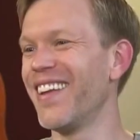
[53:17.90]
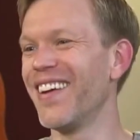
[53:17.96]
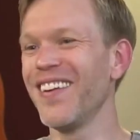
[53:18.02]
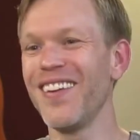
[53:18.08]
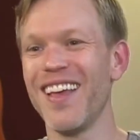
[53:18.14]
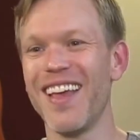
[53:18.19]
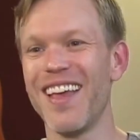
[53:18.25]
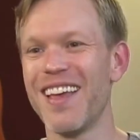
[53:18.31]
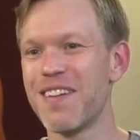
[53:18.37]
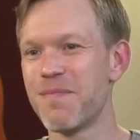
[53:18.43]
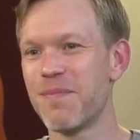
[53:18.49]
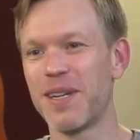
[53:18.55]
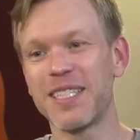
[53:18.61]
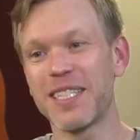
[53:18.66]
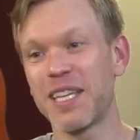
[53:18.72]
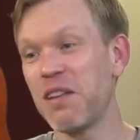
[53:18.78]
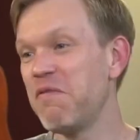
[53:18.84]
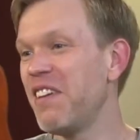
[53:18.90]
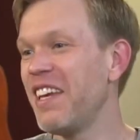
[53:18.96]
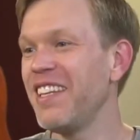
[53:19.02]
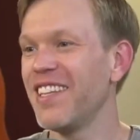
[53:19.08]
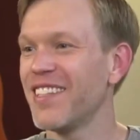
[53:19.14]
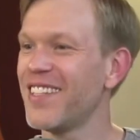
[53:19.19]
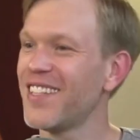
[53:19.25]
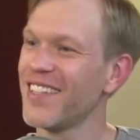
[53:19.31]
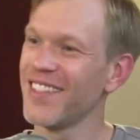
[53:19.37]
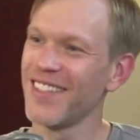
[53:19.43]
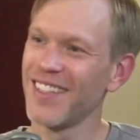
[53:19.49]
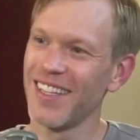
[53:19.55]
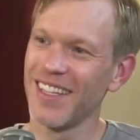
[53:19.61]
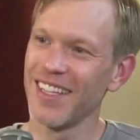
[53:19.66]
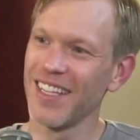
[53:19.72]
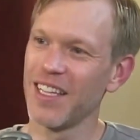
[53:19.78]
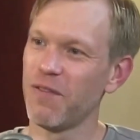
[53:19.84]
exactly. but it's convenient.
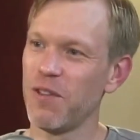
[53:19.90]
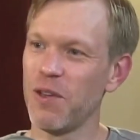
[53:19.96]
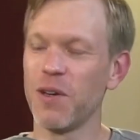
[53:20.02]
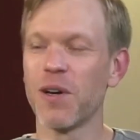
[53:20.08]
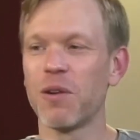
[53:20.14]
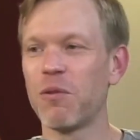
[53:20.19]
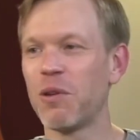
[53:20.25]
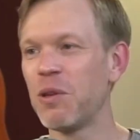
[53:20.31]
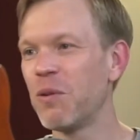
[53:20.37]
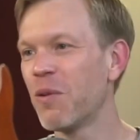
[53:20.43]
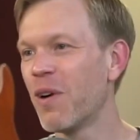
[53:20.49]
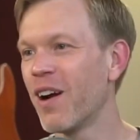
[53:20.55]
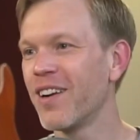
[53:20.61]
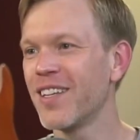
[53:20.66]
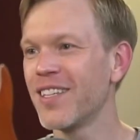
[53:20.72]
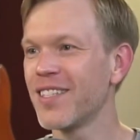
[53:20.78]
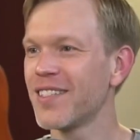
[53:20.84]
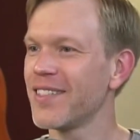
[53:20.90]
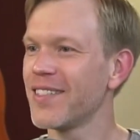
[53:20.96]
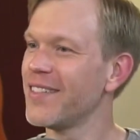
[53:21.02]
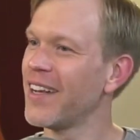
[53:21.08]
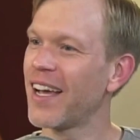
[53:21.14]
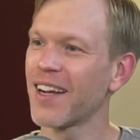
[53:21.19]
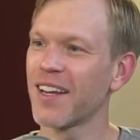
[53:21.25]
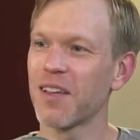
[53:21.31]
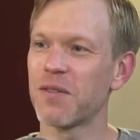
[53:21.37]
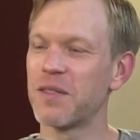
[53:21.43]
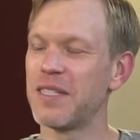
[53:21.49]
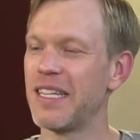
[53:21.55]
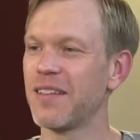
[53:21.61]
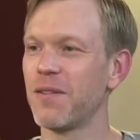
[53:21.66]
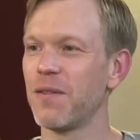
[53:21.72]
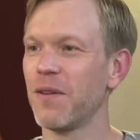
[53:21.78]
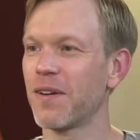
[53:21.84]
If you go to a new artist, you're not going to go
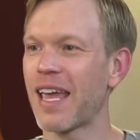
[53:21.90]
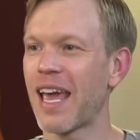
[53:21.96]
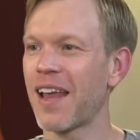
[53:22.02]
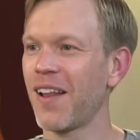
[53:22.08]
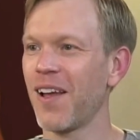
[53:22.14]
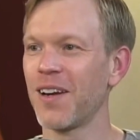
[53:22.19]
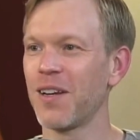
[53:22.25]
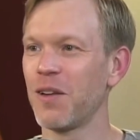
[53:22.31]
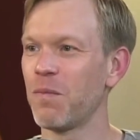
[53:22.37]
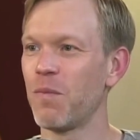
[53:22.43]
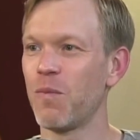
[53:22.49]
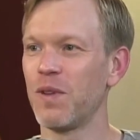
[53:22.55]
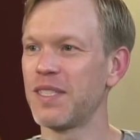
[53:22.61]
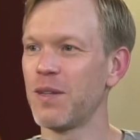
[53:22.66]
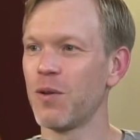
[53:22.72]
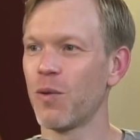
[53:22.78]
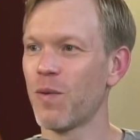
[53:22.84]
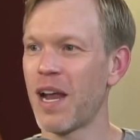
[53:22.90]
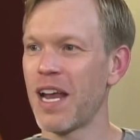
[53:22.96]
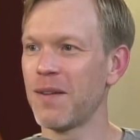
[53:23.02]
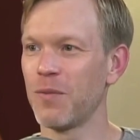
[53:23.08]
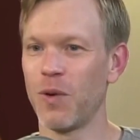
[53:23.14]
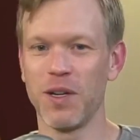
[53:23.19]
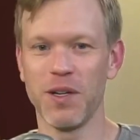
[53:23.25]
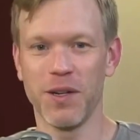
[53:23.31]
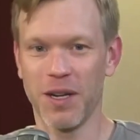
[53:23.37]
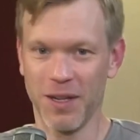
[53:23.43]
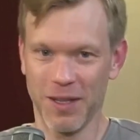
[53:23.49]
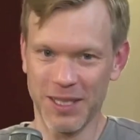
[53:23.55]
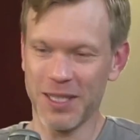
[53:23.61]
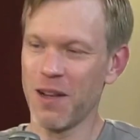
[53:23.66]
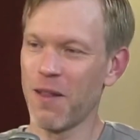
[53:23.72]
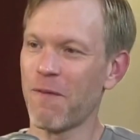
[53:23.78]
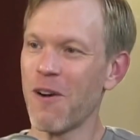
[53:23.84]
dig through their catalog to listen to a random one. You're going to
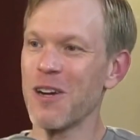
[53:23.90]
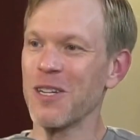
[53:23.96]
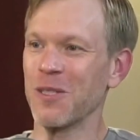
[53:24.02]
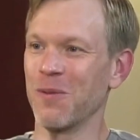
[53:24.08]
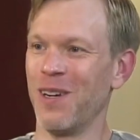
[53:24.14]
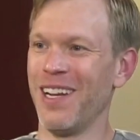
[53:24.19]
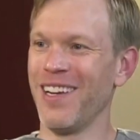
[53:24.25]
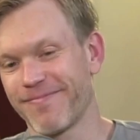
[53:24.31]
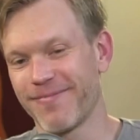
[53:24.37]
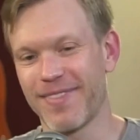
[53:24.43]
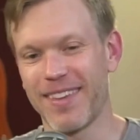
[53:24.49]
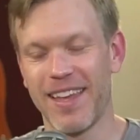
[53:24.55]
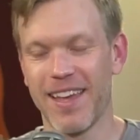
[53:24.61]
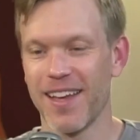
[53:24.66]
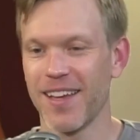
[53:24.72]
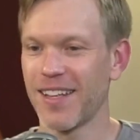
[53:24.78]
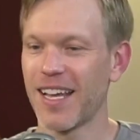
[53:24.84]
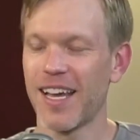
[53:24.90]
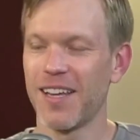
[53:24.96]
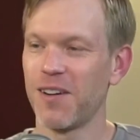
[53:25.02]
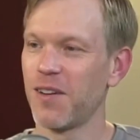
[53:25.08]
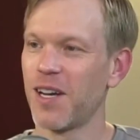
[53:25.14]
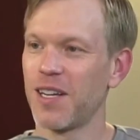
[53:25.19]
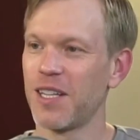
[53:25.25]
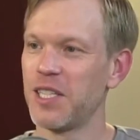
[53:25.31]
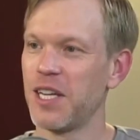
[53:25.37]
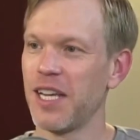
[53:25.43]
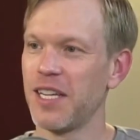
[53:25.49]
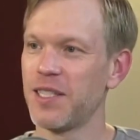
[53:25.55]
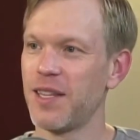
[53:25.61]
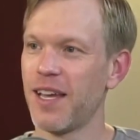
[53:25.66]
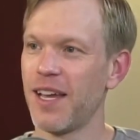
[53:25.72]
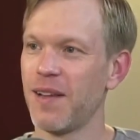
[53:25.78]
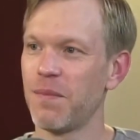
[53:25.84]
listen to the first one. Yeah. I don't know how to
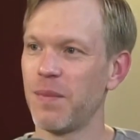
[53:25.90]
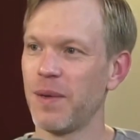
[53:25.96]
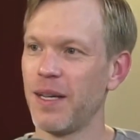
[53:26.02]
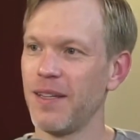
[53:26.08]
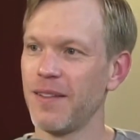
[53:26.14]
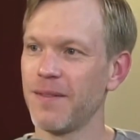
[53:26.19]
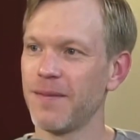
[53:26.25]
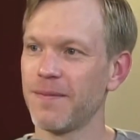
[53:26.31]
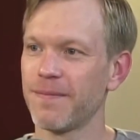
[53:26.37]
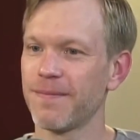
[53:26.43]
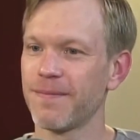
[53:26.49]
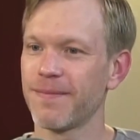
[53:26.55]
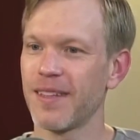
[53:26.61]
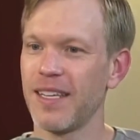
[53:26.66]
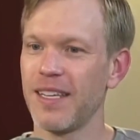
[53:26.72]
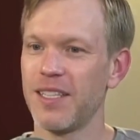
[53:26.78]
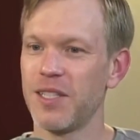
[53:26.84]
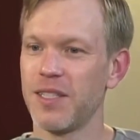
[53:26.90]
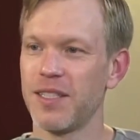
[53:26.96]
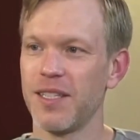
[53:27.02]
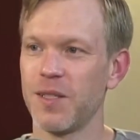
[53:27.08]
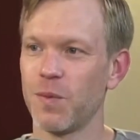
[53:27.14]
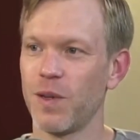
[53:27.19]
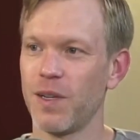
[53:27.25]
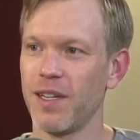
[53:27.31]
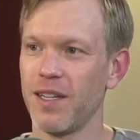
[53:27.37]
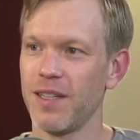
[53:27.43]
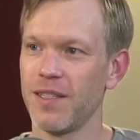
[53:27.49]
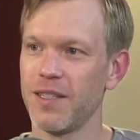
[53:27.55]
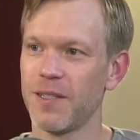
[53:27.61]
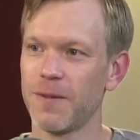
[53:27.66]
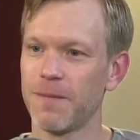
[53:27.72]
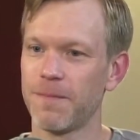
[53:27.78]
change that, but yep. it just is what it is.